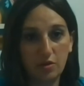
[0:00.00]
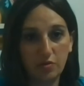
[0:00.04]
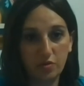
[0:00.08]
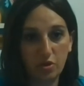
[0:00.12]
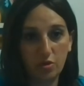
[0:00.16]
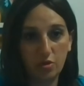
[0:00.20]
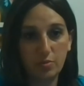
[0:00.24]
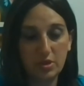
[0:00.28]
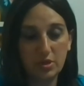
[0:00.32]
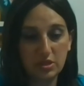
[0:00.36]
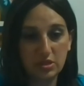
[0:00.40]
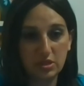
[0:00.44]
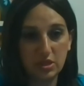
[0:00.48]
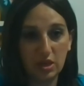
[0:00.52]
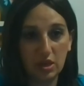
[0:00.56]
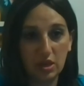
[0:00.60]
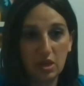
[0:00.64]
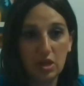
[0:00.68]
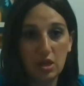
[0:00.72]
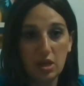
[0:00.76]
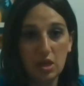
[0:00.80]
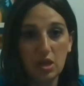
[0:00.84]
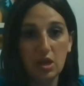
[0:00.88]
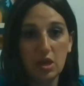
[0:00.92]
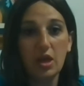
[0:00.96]
of your meeting.
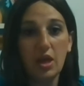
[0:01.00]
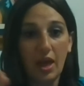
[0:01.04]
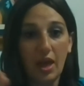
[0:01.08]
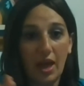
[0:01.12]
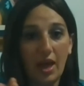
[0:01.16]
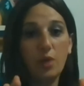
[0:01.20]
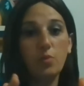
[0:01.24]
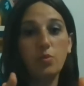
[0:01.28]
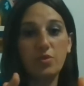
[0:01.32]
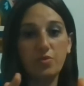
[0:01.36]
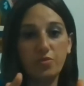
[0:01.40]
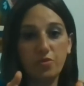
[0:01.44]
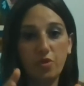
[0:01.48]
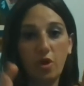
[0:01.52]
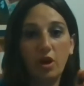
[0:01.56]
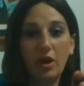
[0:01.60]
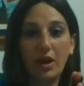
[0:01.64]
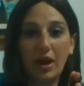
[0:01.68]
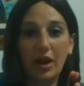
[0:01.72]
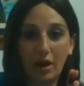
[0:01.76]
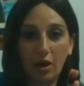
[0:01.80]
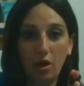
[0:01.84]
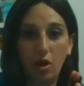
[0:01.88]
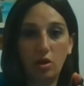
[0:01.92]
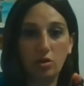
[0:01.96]
And we've got
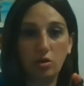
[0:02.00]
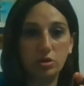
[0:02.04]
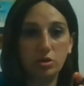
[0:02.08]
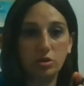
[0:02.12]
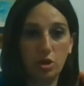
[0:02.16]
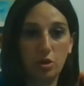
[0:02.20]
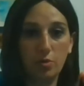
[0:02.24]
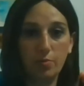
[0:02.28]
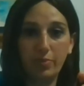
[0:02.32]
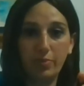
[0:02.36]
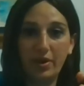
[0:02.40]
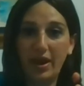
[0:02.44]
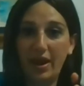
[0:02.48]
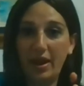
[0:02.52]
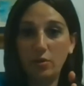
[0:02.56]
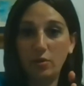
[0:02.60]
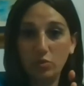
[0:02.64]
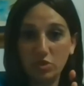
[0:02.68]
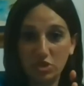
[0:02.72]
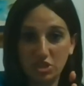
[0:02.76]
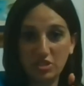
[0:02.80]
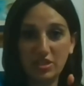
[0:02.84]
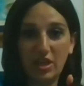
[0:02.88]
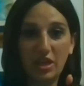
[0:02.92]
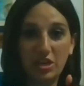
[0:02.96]
our long-term plan,
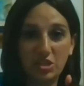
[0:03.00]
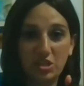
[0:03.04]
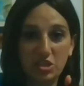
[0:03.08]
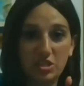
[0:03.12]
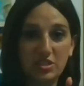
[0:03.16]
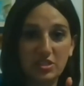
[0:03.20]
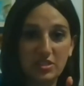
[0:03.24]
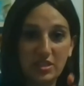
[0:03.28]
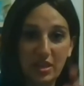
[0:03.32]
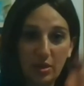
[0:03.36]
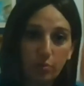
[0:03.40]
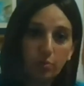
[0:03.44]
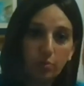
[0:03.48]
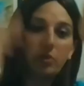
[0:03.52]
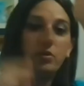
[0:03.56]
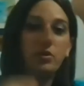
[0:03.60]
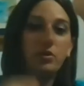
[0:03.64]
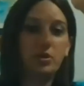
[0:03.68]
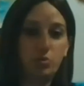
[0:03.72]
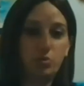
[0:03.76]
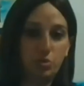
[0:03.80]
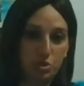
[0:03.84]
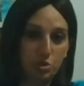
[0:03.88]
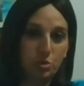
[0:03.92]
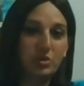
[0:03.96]
which is actually, well,
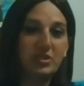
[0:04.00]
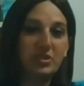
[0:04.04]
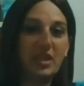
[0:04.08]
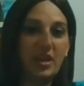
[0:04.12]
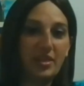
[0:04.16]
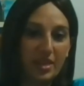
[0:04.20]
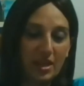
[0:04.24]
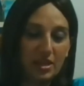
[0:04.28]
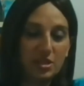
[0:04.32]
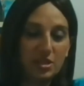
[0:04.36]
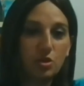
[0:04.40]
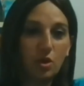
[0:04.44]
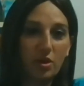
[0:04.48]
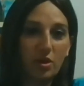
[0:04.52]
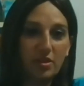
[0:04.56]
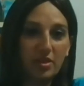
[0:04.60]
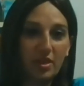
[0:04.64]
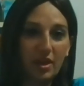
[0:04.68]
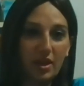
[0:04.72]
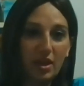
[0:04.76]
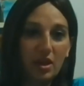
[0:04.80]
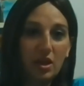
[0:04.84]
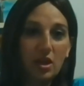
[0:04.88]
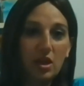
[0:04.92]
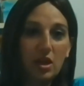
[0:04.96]
should we say that's going
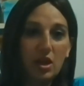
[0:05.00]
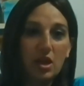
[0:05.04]
there.